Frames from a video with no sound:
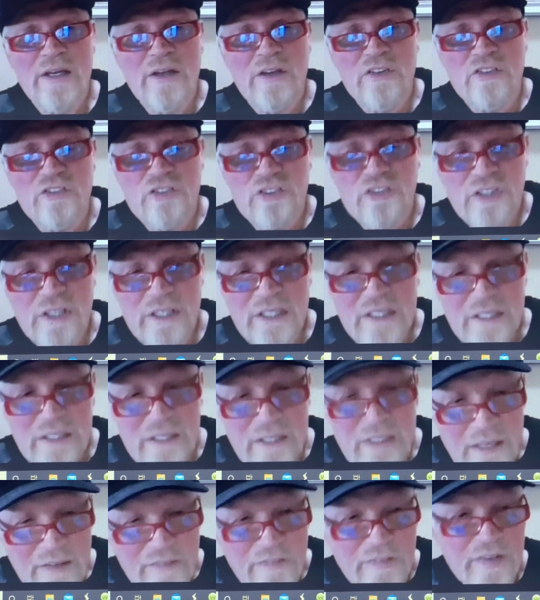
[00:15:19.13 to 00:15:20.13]

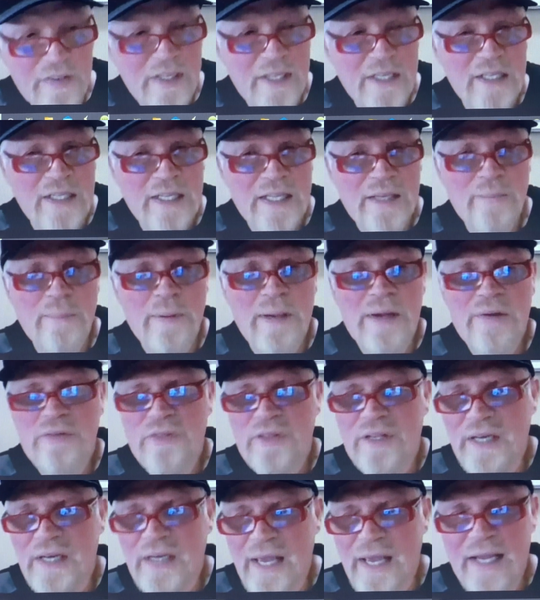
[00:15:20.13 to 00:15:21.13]
significantly better
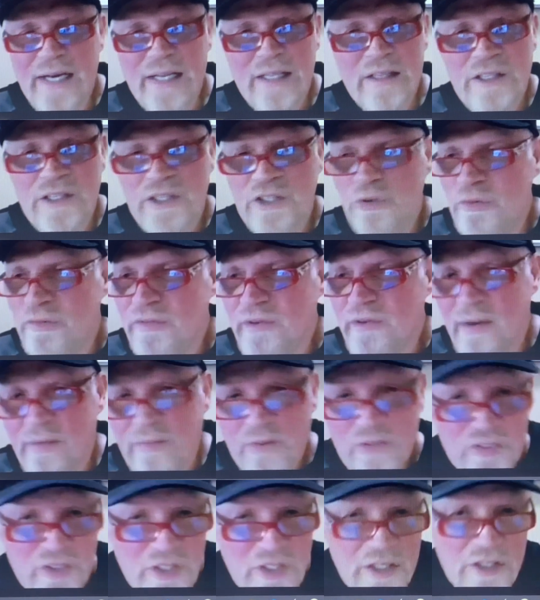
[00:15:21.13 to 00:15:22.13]
than anything you've
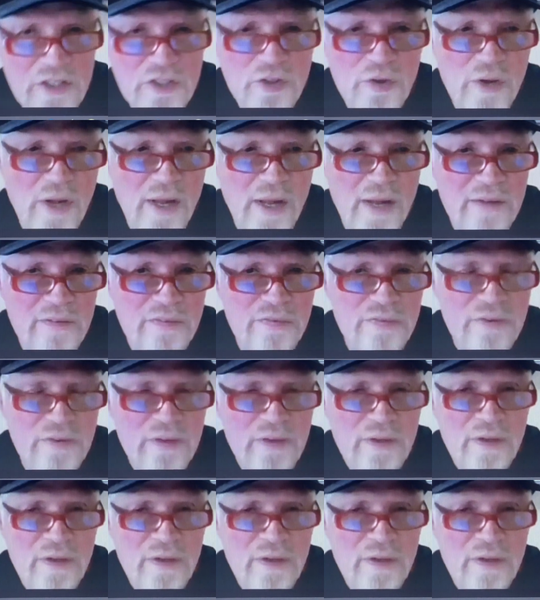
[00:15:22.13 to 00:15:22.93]
ever seen in your life.